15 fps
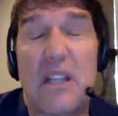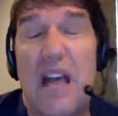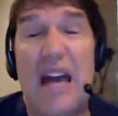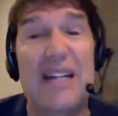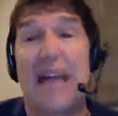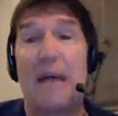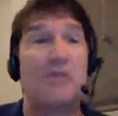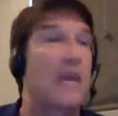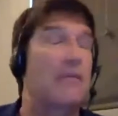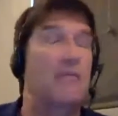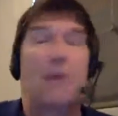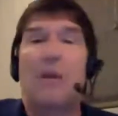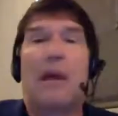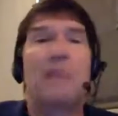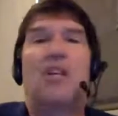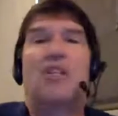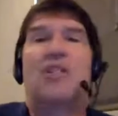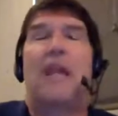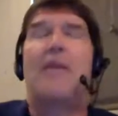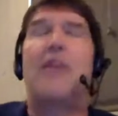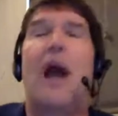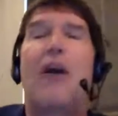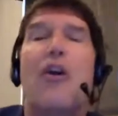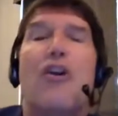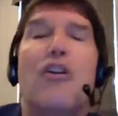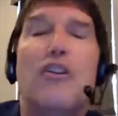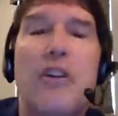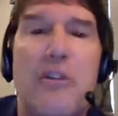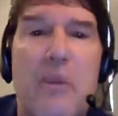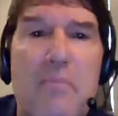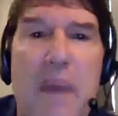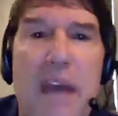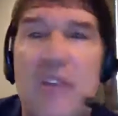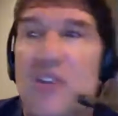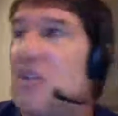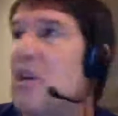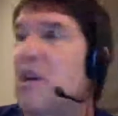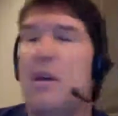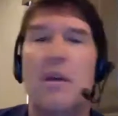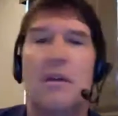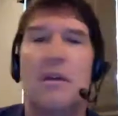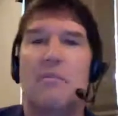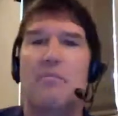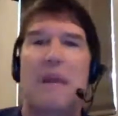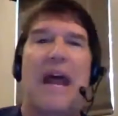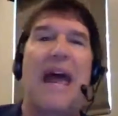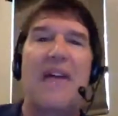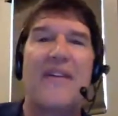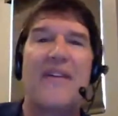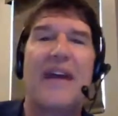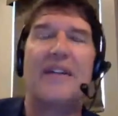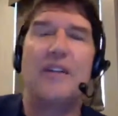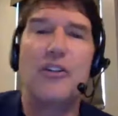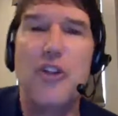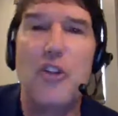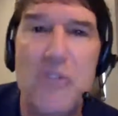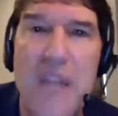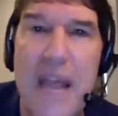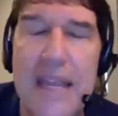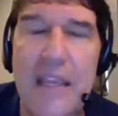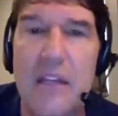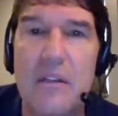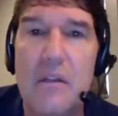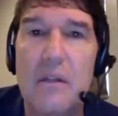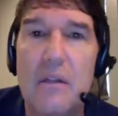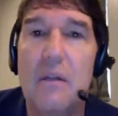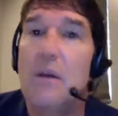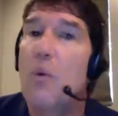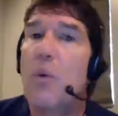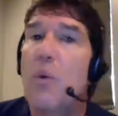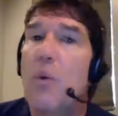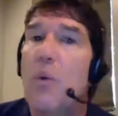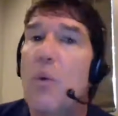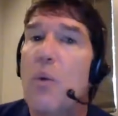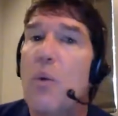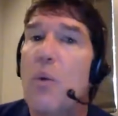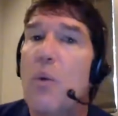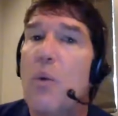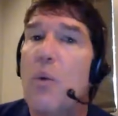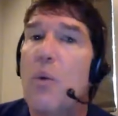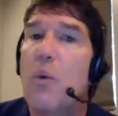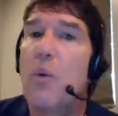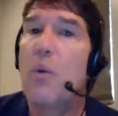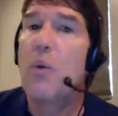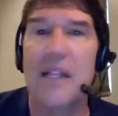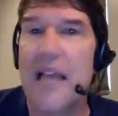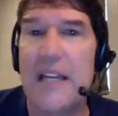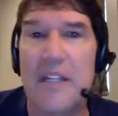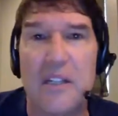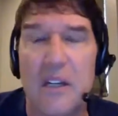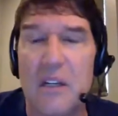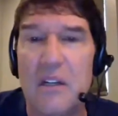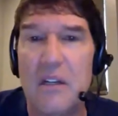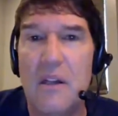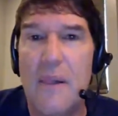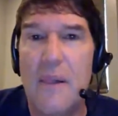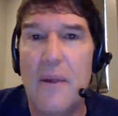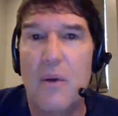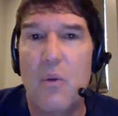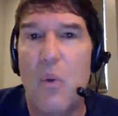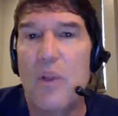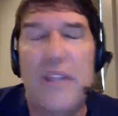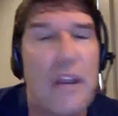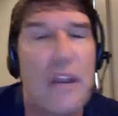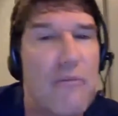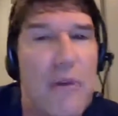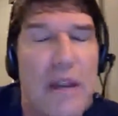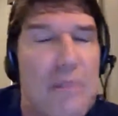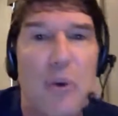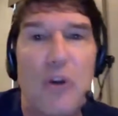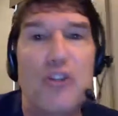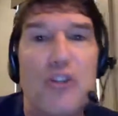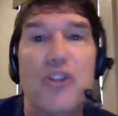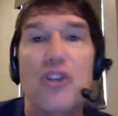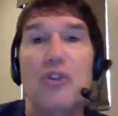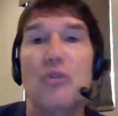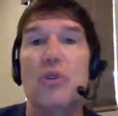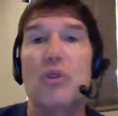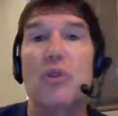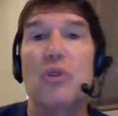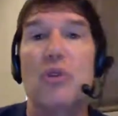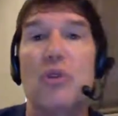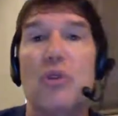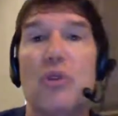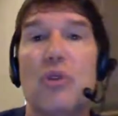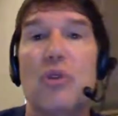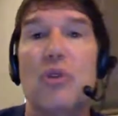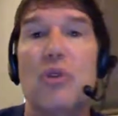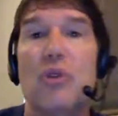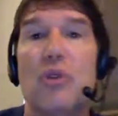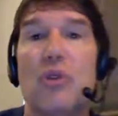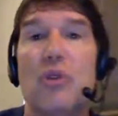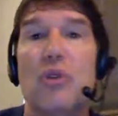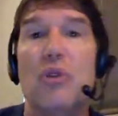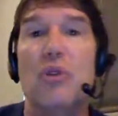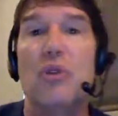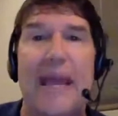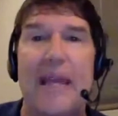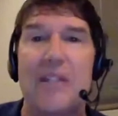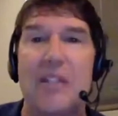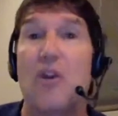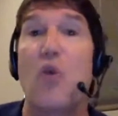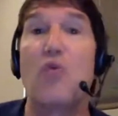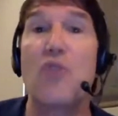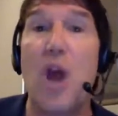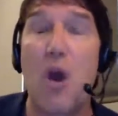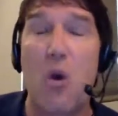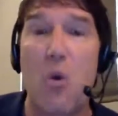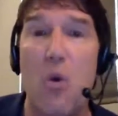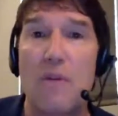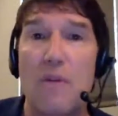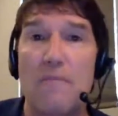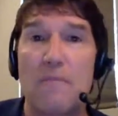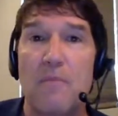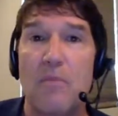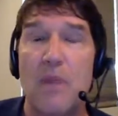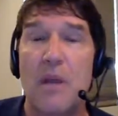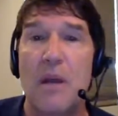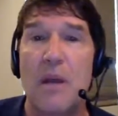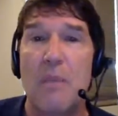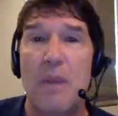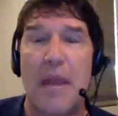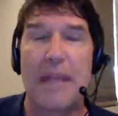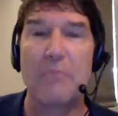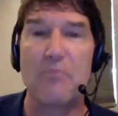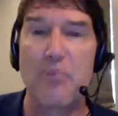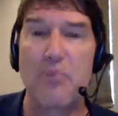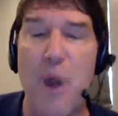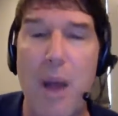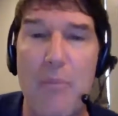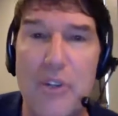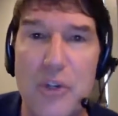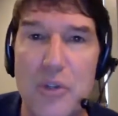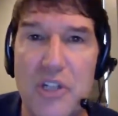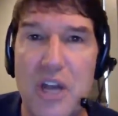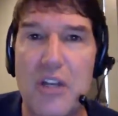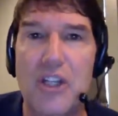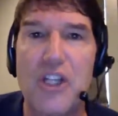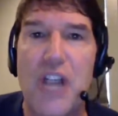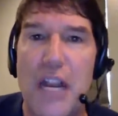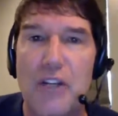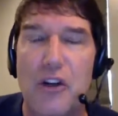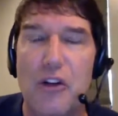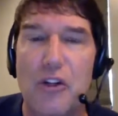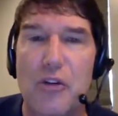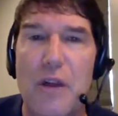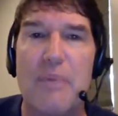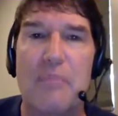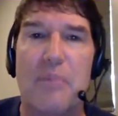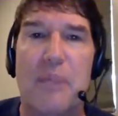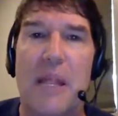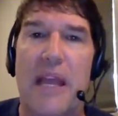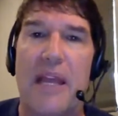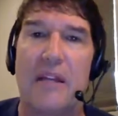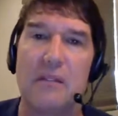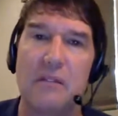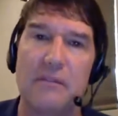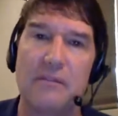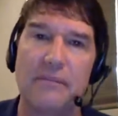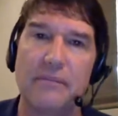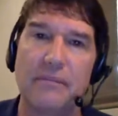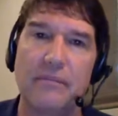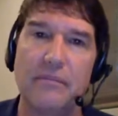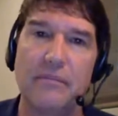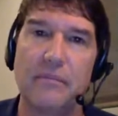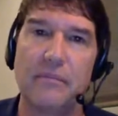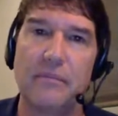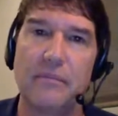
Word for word: Right. Because a lot of times, like, I'm just, you know, I heard you're the best, but I have Aetna. Do you take it? We yeah. love to file Aetna. What yeah. they reimburse you, there's a thousand Aetna plans. I don't know, right. but I can promise you, it doesn't change our treatment plan.